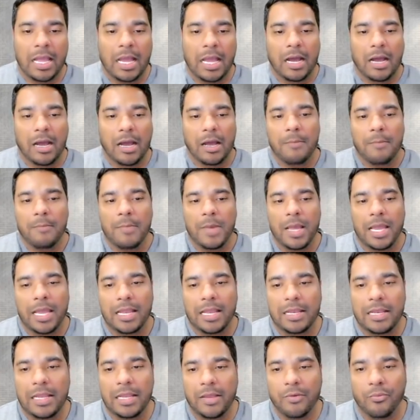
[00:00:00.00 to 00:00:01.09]
Um,
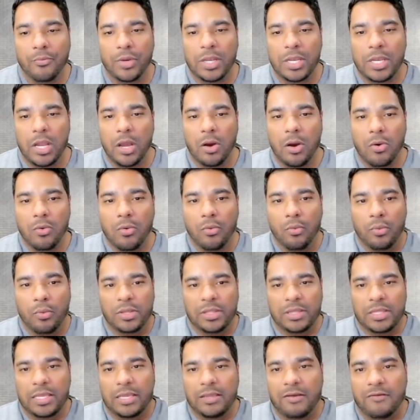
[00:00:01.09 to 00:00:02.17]
and we know
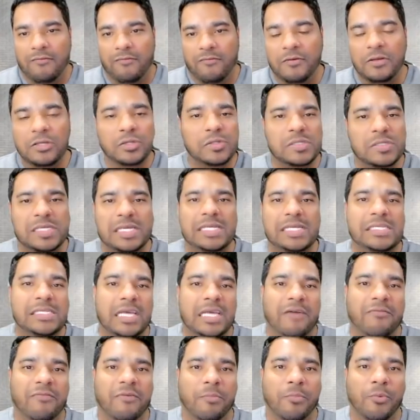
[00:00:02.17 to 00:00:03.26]
with the futures E T
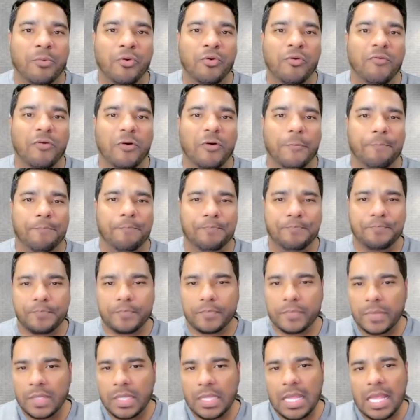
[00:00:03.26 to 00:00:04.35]
F approval,
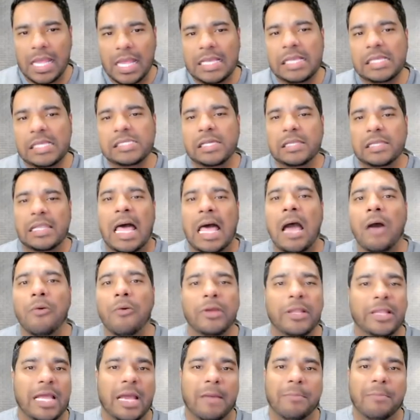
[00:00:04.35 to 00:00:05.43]
he's
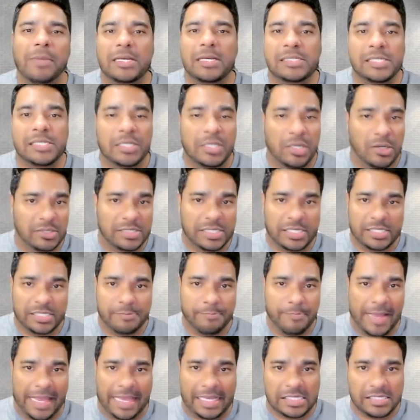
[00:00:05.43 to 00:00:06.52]
allowing that because he knows his
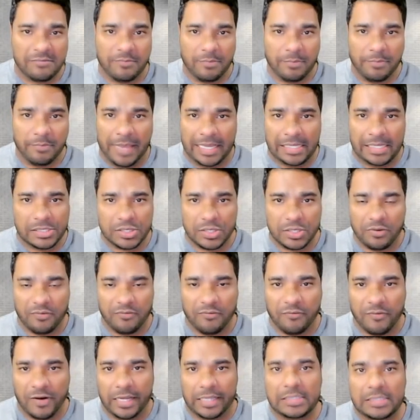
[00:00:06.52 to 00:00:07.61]
banks, bankster
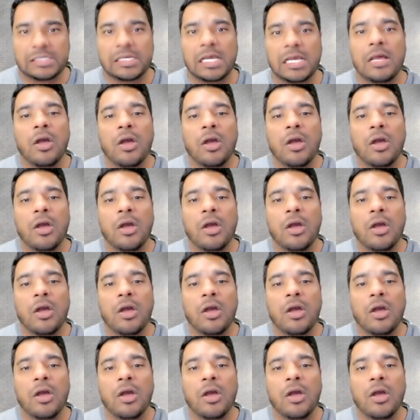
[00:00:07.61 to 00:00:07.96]
friends